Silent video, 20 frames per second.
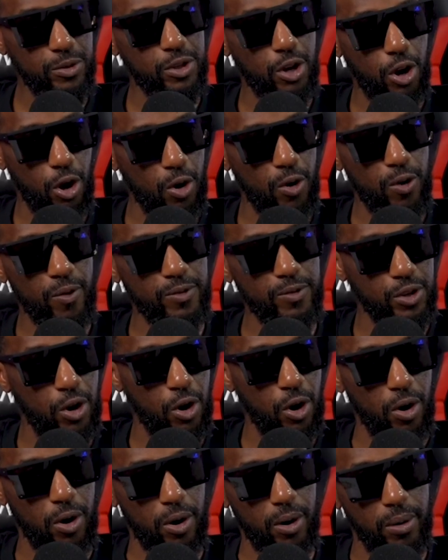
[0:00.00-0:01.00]
curves
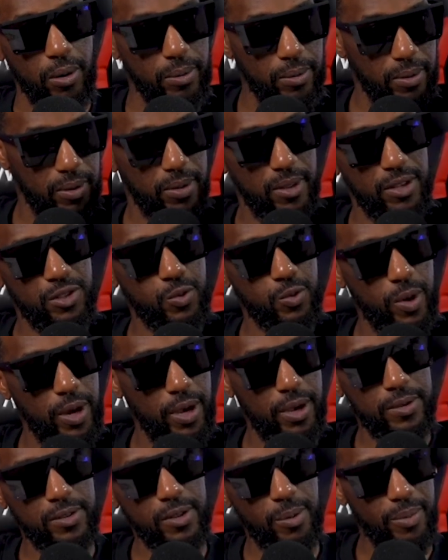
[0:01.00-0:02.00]
are this
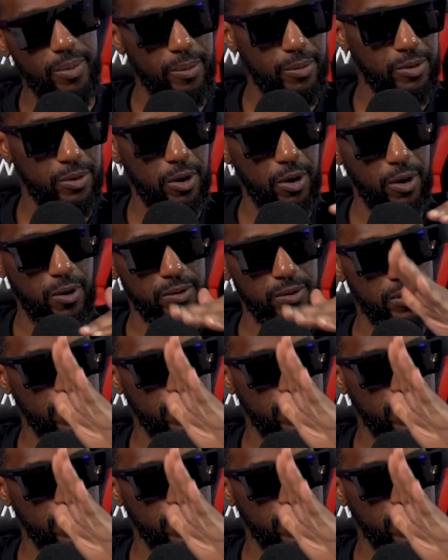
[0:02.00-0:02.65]
way. Some people's curves